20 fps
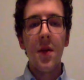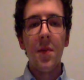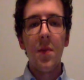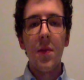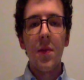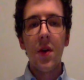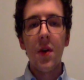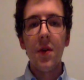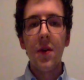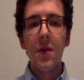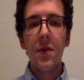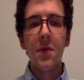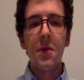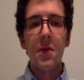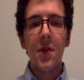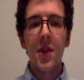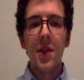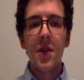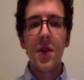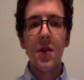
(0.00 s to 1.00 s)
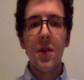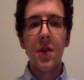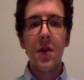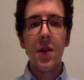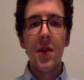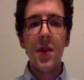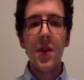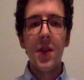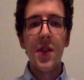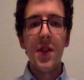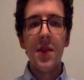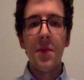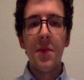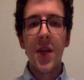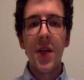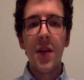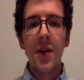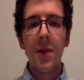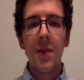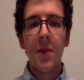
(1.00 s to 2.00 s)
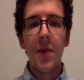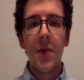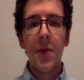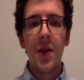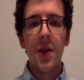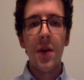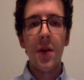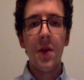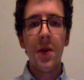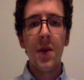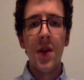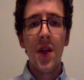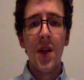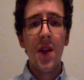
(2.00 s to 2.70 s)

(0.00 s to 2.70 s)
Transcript: Parker's Restaurant is the main competitor.